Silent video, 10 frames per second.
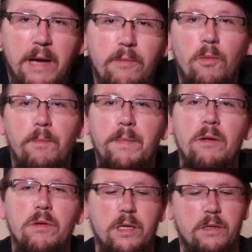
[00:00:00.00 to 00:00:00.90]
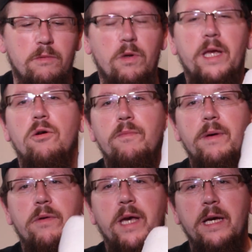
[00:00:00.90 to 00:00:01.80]
they will milk, what they call
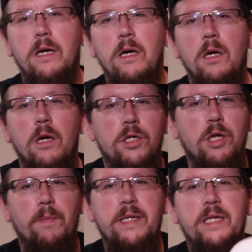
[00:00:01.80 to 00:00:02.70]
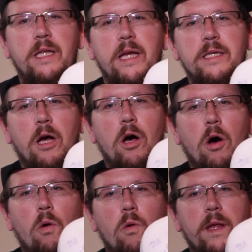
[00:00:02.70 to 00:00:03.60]
milking. So basically there's a
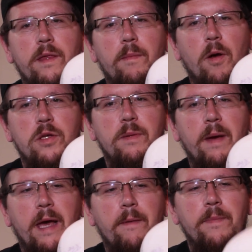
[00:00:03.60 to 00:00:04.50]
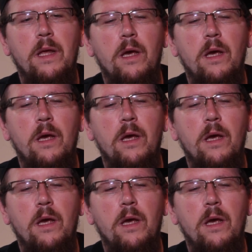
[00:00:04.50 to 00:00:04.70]
hole in the bottom here.